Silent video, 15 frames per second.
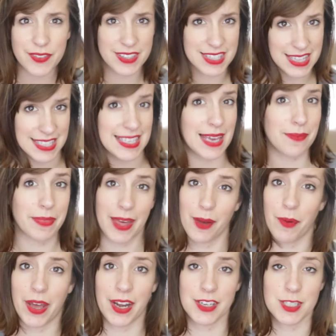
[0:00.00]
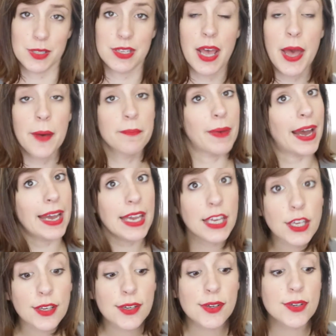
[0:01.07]
If it's the same thing, why not just buy
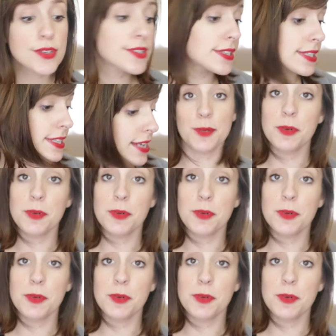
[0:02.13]
it used?